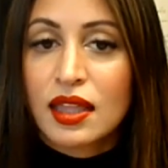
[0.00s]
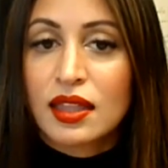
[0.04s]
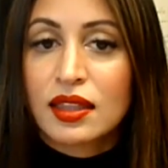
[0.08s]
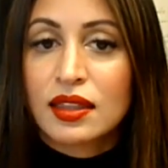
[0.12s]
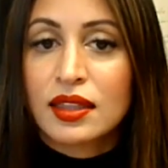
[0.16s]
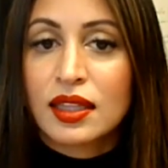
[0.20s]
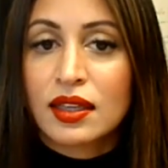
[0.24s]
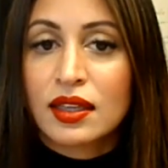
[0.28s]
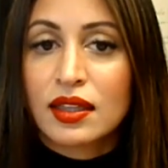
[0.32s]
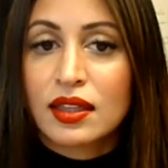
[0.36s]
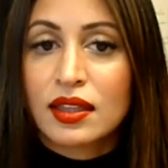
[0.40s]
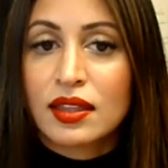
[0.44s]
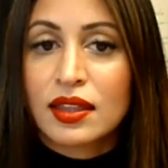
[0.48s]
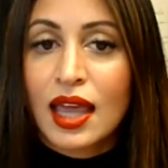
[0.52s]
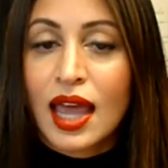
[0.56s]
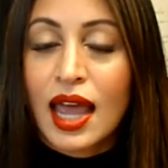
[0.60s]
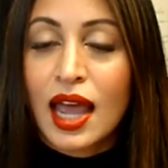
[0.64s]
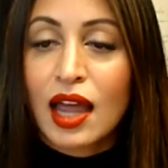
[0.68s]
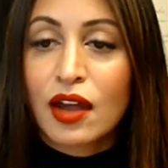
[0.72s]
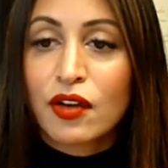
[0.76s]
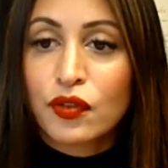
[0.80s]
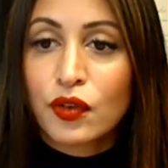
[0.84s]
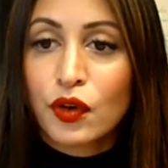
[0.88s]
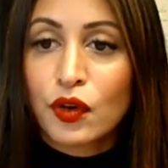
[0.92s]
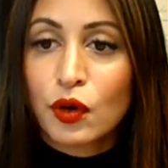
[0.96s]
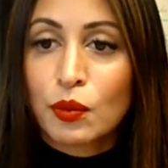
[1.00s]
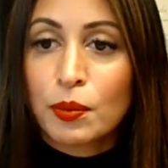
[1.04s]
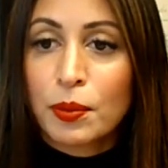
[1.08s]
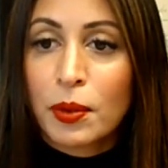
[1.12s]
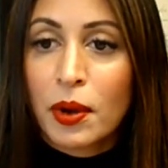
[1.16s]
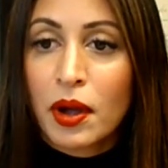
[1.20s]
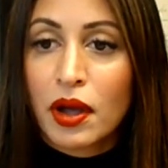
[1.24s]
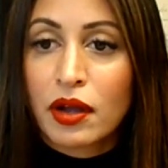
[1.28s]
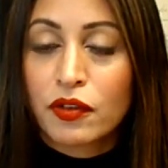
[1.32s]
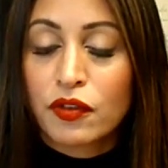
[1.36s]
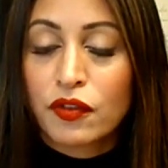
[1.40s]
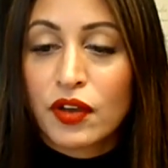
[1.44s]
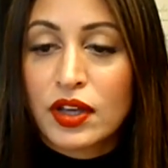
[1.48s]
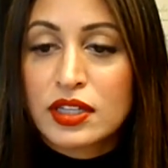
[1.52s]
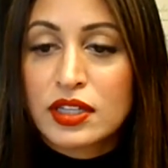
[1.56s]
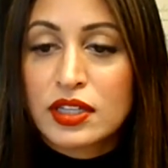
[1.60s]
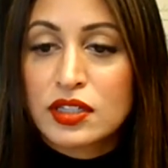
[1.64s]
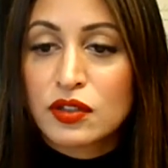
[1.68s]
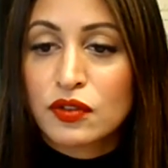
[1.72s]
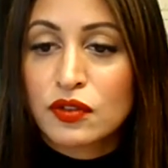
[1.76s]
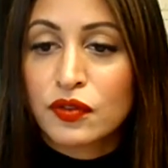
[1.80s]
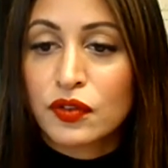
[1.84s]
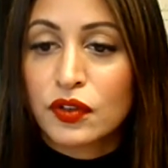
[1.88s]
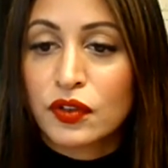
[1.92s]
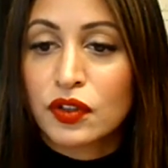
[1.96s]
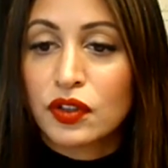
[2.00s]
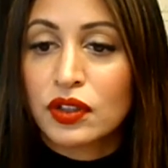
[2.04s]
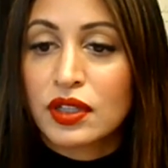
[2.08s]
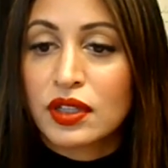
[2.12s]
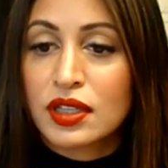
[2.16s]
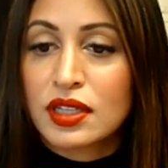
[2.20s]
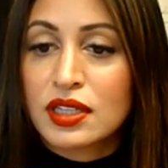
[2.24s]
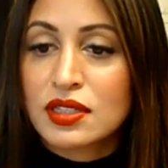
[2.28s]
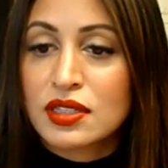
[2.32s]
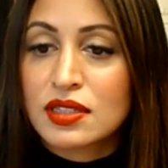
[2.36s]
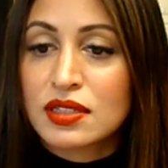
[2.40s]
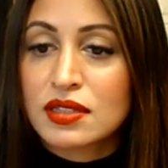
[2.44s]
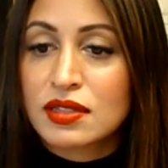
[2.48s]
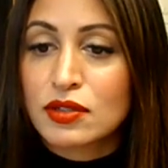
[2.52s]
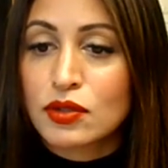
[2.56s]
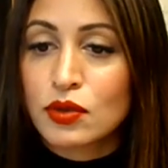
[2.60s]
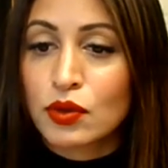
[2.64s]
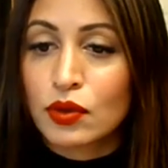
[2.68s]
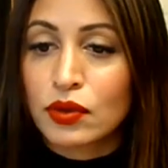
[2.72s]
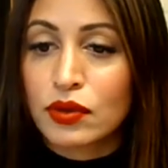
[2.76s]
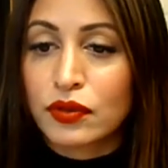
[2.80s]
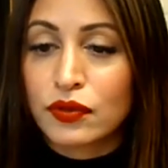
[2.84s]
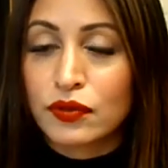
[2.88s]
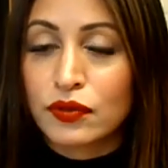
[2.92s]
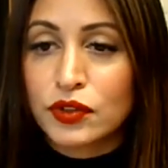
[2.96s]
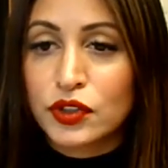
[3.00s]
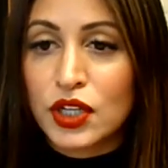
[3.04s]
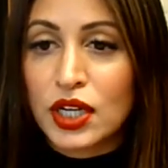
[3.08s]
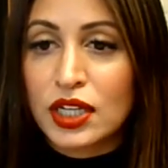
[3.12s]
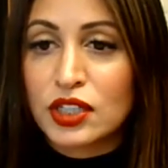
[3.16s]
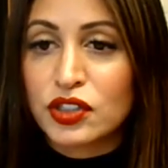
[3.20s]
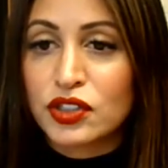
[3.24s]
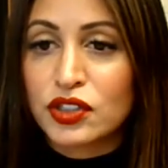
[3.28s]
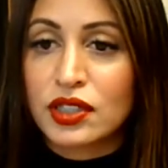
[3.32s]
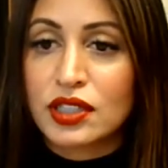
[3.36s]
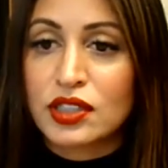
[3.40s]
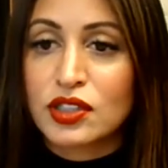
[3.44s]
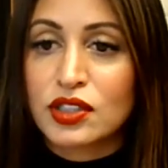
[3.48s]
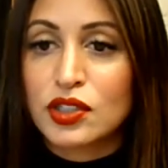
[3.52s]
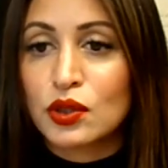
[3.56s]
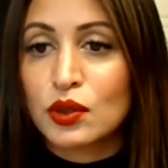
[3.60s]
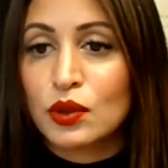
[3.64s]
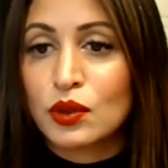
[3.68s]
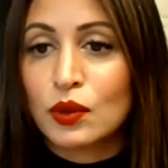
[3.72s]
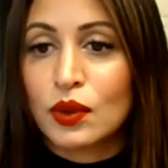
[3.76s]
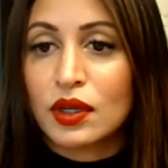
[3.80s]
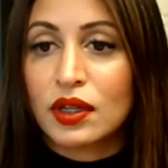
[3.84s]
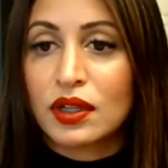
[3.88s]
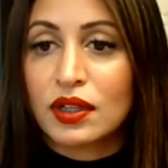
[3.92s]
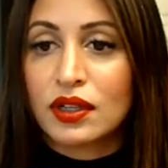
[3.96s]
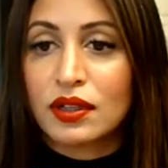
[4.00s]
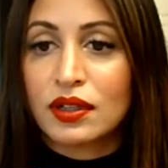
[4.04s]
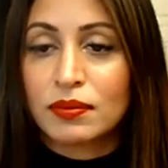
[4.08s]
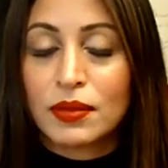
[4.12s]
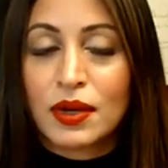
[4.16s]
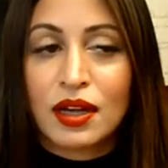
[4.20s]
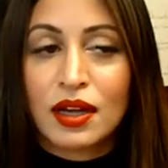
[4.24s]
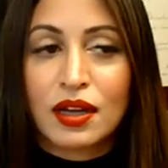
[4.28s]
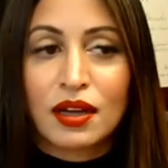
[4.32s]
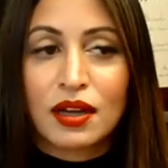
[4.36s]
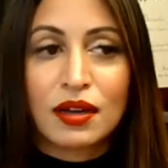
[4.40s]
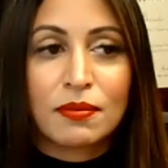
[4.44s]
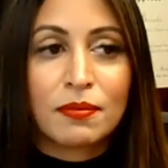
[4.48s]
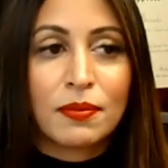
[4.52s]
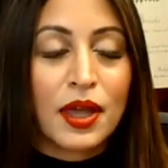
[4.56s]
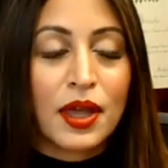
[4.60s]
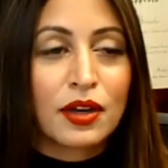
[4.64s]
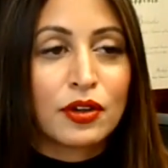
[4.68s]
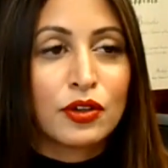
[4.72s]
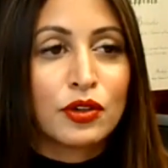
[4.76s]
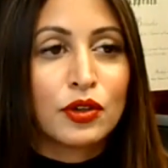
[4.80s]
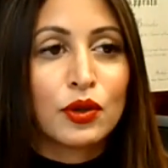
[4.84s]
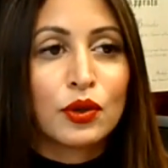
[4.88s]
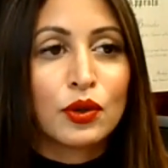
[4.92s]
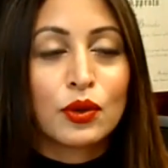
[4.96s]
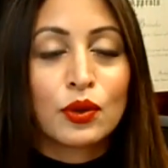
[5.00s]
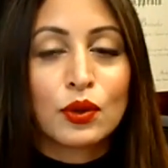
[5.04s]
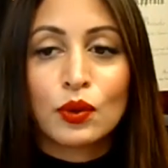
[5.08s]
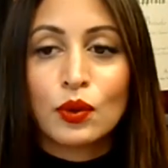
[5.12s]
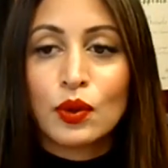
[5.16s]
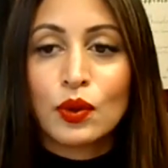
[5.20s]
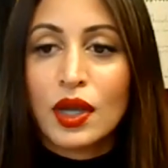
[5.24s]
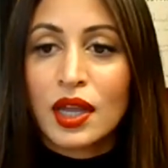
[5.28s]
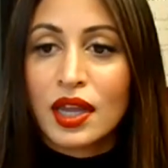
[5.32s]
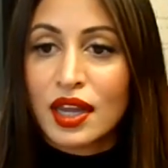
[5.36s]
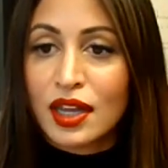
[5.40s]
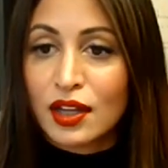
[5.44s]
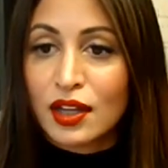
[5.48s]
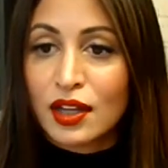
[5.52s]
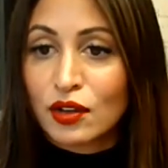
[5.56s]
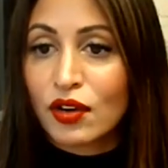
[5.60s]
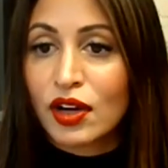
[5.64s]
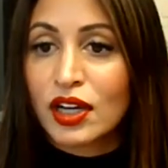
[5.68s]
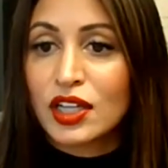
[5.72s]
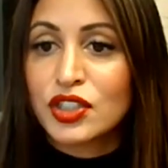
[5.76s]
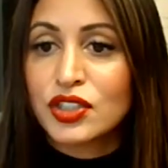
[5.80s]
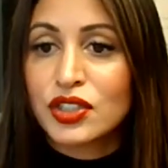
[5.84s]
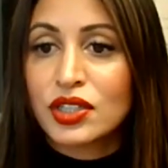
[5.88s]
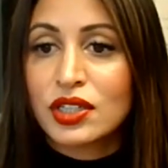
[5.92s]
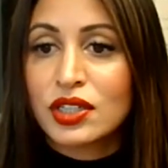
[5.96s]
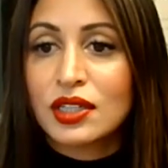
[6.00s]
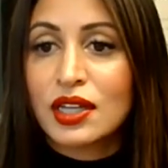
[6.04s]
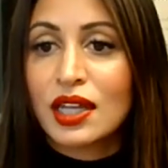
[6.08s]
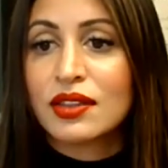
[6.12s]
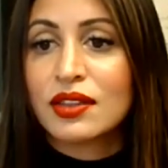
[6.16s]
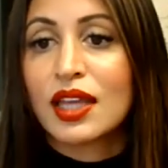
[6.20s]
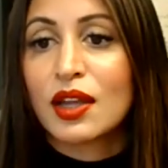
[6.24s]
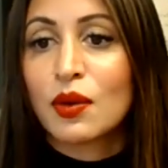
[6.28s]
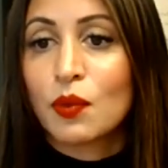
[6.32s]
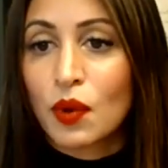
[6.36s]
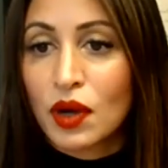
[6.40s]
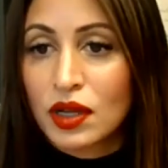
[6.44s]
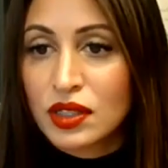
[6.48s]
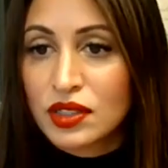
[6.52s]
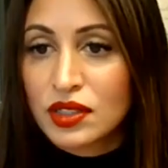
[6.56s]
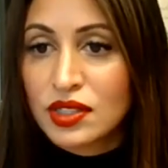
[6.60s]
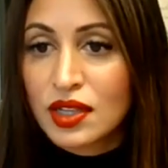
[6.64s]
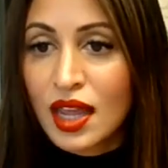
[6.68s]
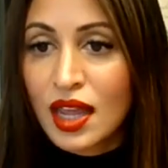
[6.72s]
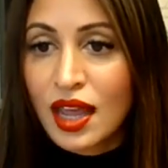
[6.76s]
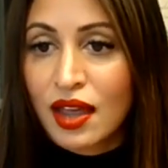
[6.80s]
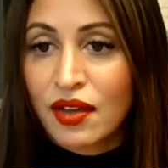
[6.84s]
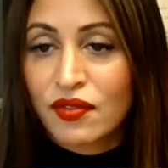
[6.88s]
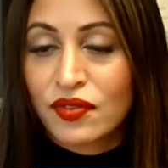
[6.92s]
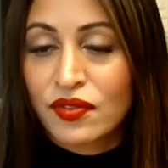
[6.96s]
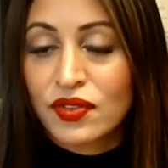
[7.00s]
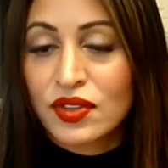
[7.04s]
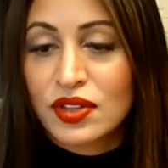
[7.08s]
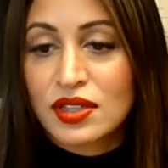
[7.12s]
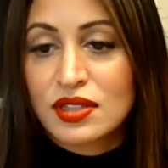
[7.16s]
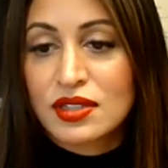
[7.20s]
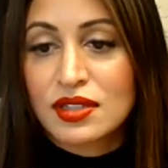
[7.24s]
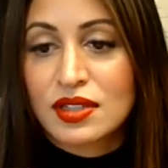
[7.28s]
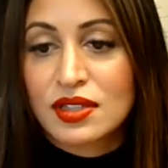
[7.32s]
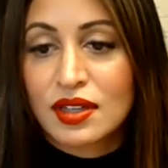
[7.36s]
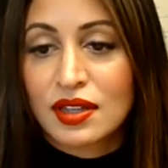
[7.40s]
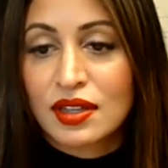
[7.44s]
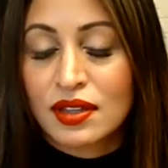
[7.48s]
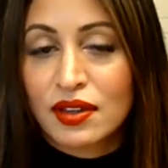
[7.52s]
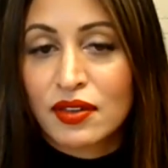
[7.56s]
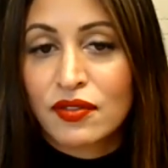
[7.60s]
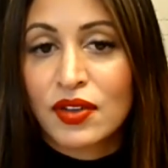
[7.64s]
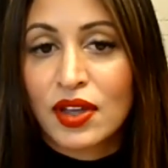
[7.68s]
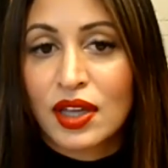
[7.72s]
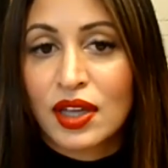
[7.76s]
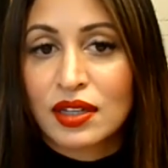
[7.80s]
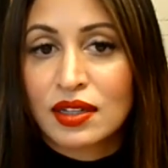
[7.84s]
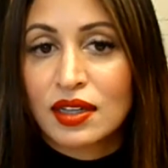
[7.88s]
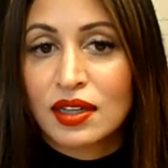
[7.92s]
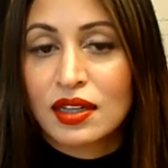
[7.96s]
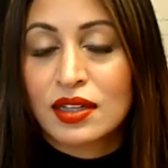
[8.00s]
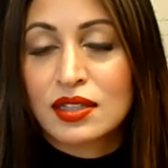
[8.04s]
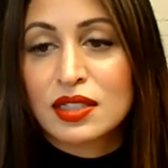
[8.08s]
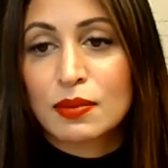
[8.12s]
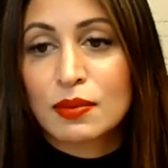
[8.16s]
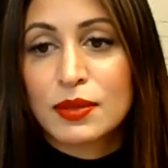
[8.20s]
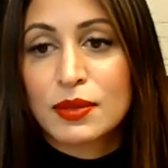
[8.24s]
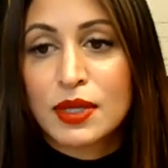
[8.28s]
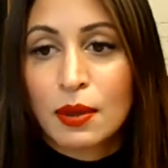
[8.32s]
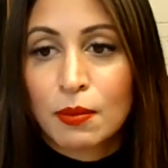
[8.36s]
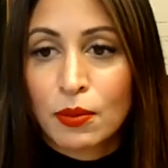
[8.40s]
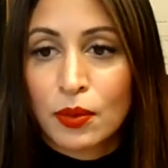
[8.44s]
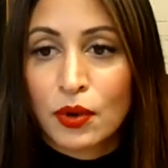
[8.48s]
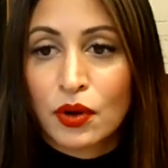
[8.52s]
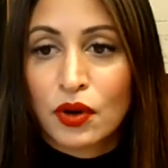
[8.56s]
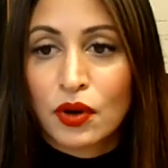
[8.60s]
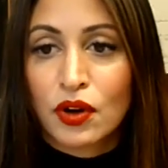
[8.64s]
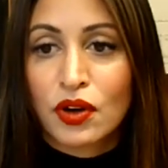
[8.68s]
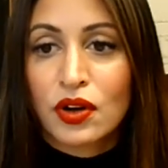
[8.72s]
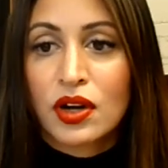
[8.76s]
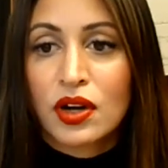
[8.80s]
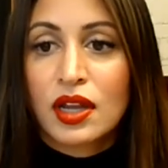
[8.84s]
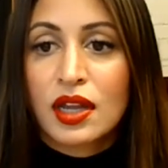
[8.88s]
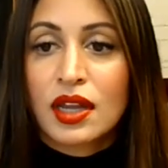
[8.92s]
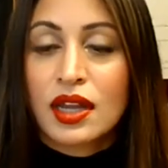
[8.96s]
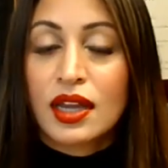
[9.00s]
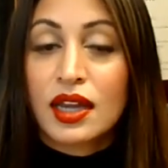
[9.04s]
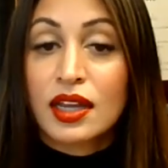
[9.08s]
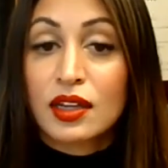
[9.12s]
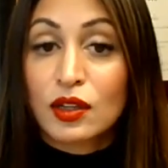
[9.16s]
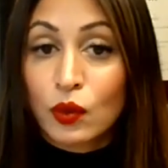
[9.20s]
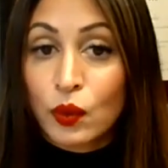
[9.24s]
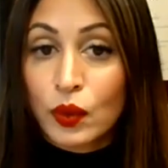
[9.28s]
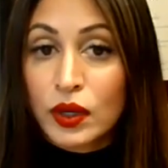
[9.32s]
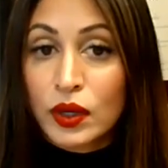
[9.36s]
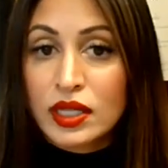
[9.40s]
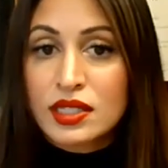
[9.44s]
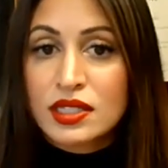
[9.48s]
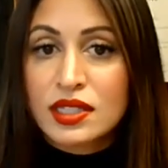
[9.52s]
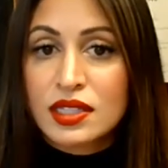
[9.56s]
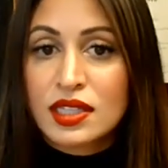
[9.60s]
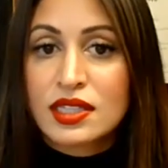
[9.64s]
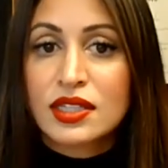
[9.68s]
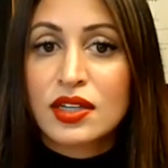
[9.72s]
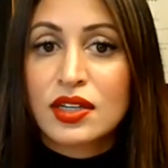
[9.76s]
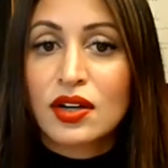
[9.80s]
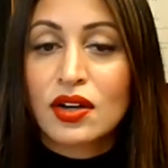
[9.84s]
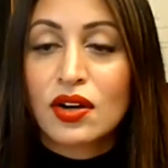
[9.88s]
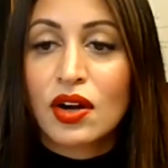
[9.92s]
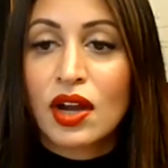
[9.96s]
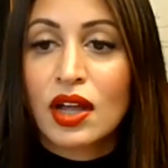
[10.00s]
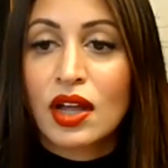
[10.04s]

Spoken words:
The Afro Punk Festival is sort of changing into a new iteration, and they want to have this event in September in Queens this year.